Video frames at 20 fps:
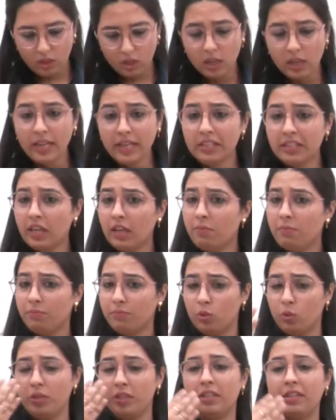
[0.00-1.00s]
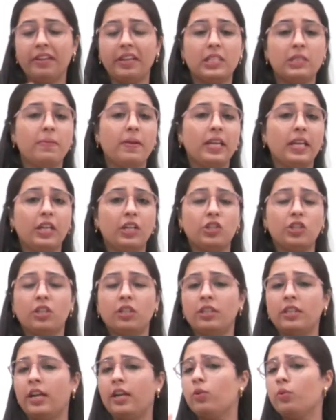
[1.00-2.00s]
Like they are doing the
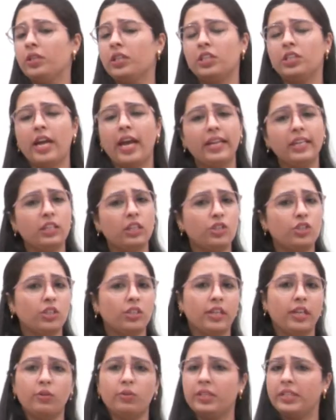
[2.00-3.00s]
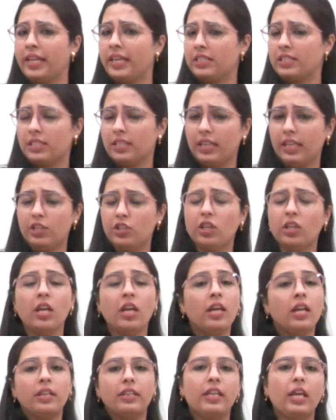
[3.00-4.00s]
respiration, they are doing the digestion, they are doing the excretion,
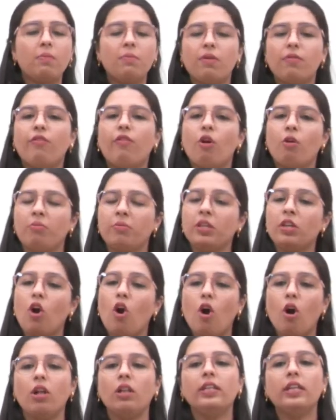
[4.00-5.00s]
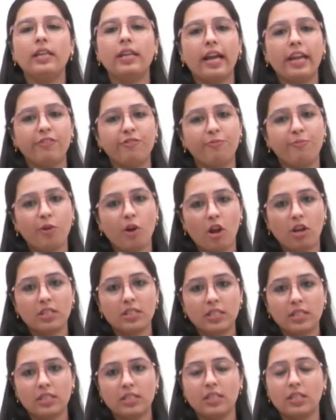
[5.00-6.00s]
they are performing all the life
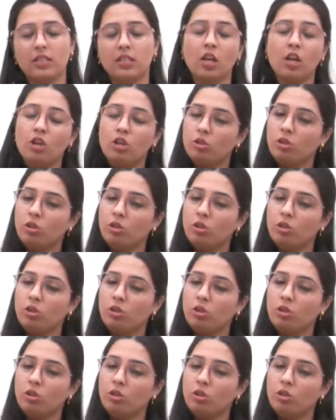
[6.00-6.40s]
processes.